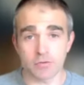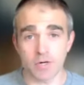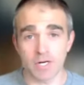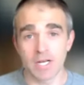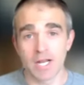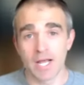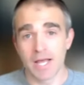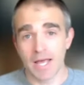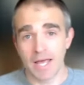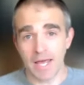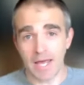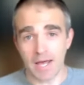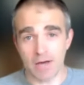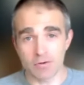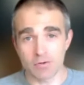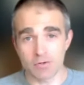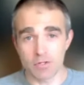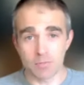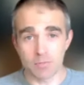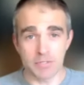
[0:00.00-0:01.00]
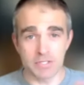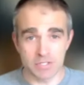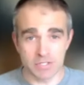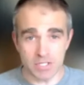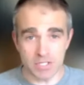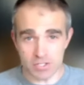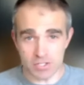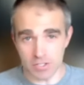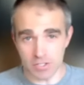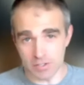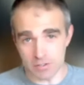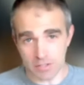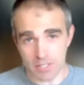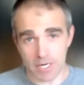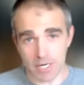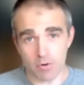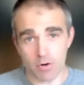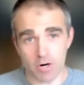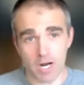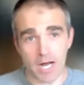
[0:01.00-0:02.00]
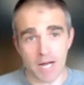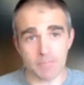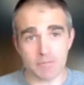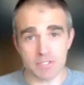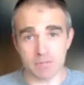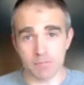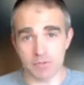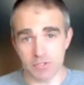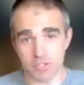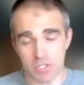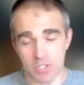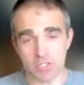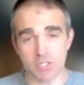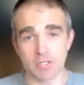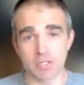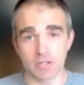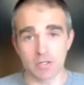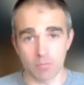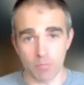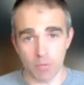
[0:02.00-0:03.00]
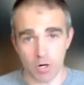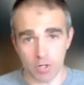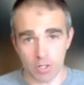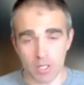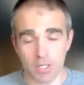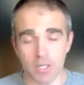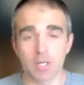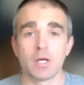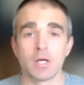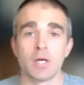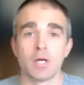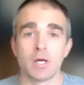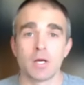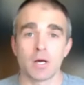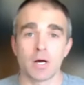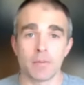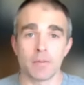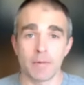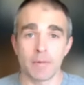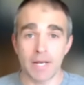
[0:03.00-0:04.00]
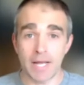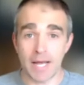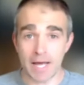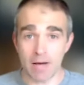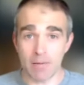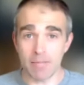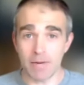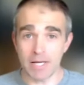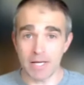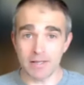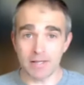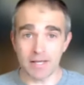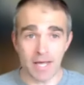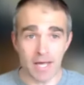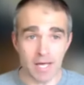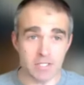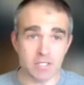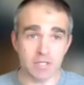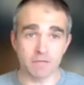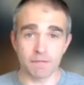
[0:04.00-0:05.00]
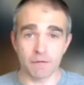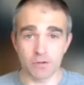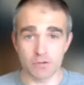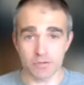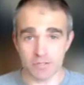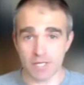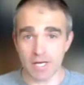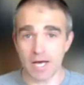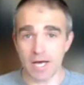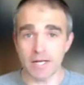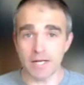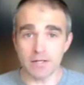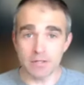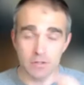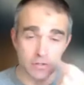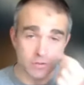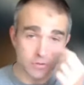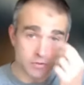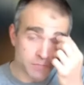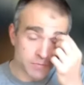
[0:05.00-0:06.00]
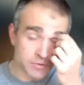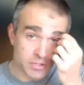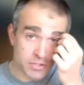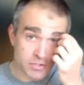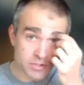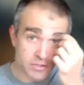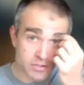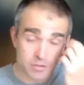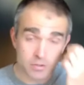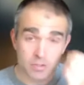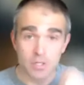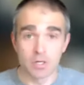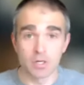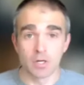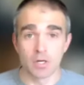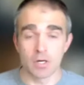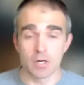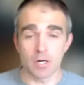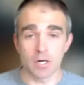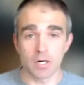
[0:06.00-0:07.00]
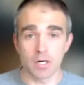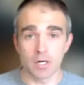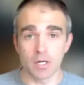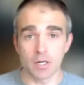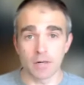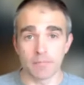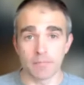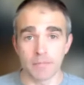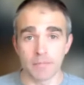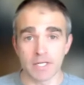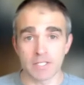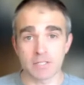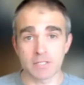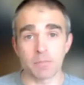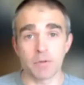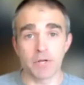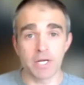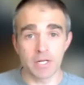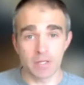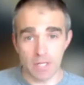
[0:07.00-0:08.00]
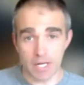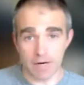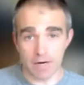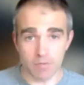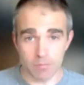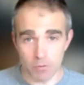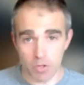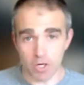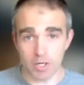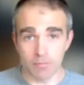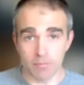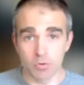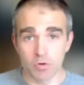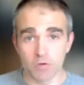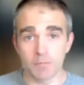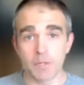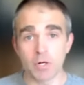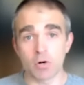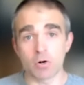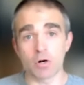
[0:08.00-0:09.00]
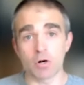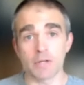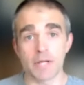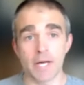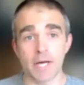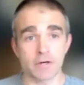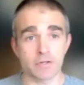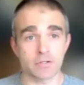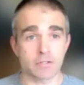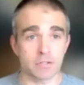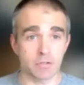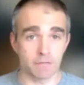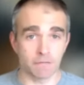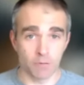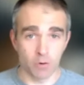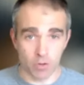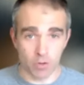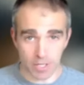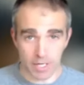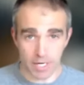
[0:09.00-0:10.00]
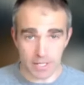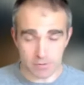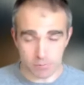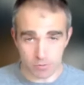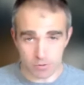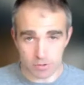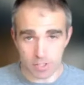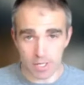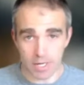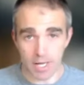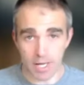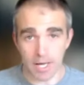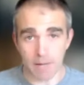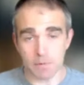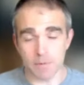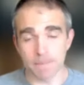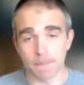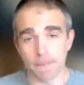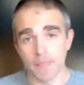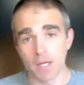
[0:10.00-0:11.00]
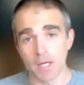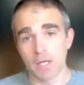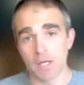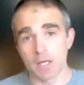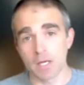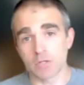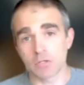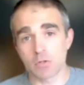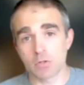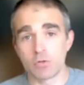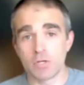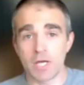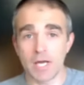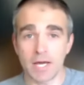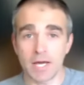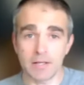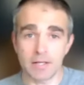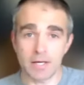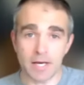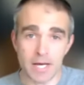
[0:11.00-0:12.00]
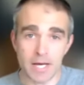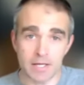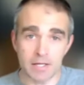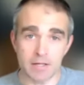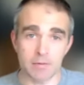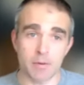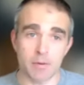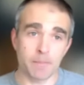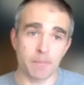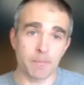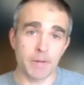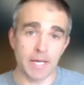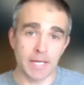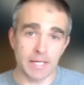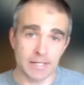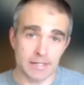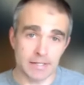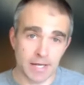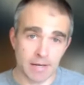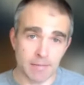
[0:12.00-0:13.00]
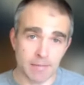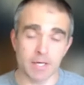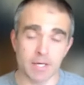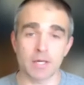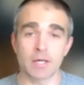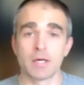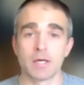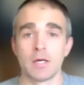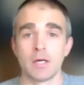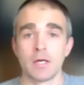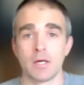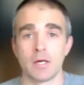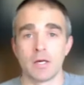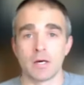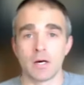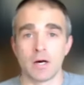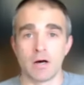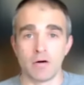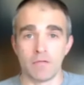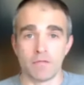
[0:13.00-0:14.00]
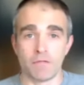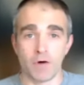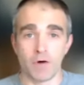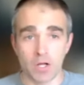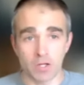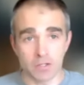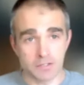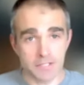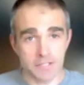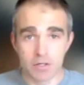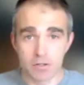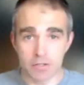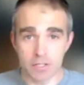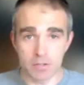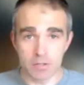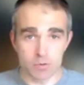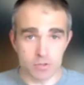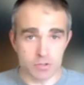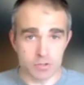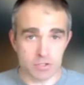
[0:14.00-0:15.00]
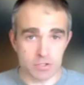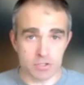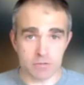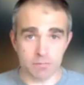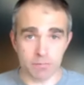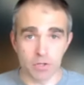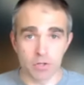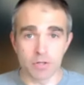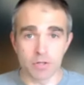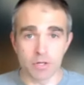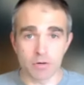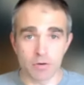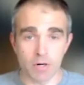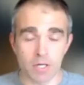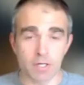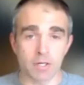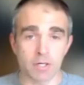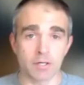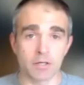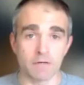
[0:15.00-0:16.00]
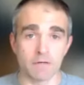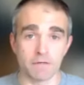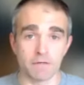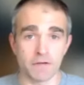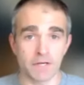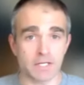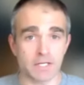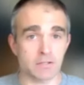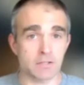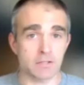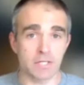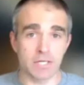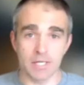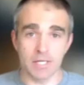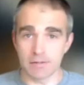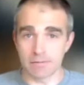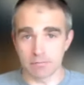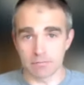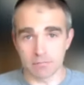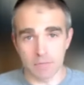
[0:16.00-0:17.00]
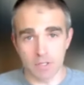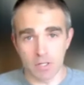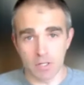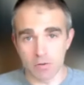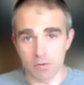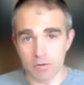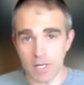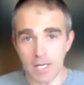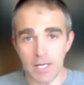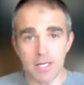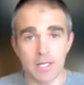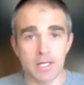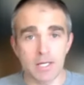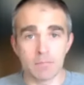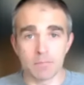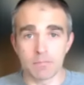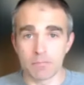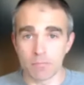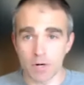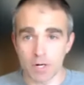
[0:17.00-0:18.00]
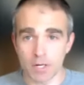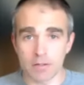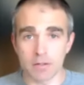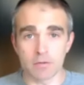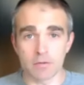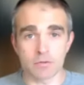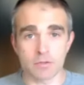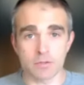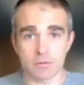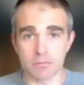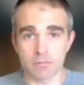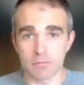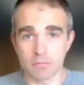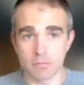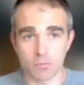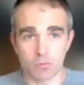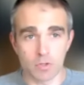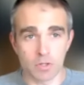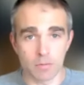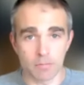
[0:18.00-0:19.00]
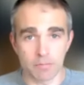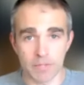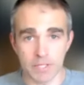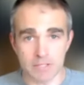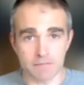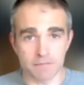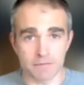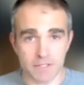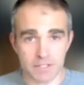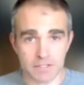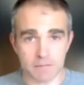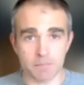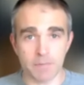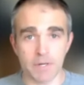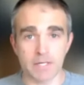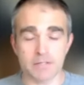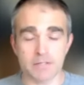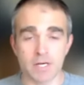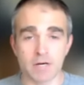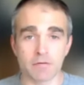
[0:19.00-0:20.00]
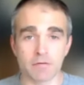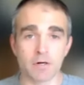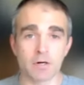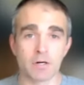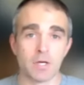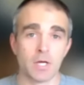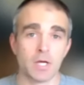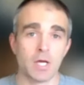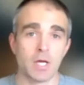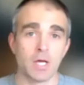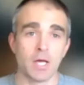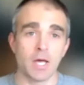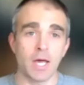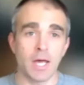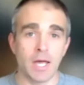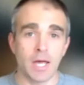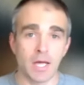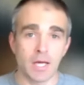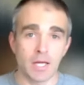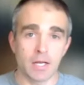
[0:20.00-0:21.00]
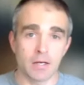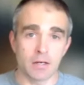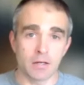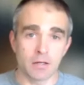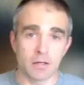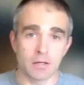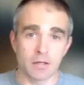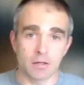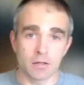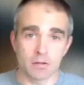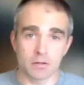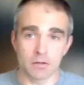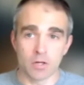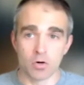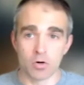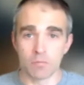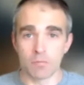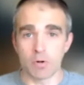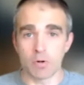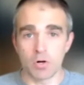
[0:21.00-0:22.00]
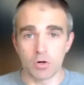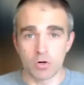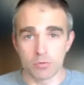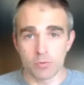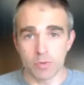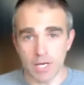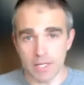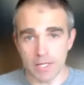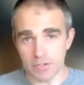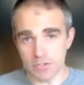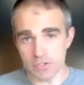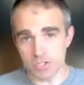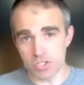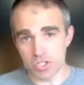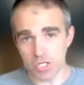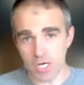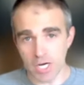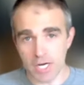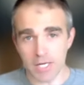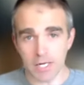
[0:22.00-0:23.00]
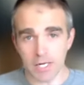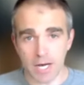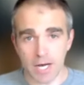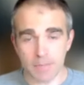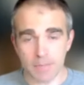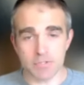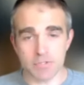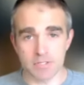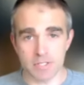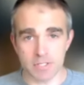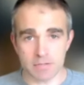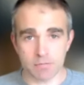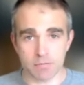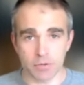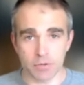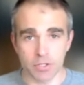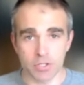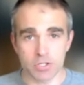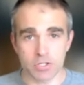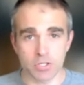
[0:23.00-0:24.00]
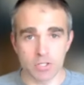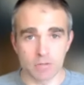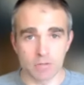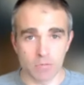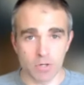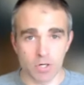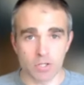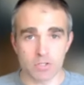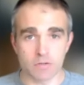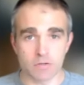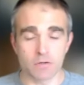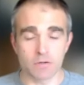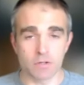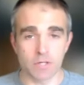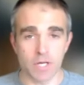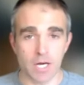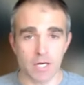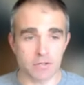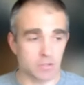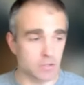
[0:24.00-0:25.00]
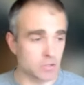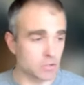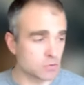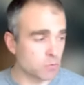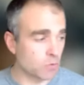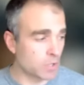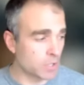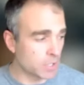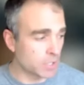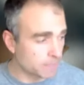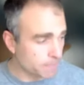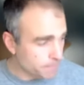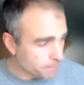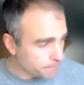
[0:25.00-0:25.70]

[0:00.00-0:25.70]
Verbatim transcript: right? How are options positioned in the market And how might the hedging flows tied to those positions explain a lot of the market movement or allow us to forecast what's going to happen? And so when you had the height of the pandemic, volatility was exploding, right? The VIX hit, 80, right? It was one of the biggest VIX spikes ever. And lo and behold, we had this giant options expiration in March of 2020.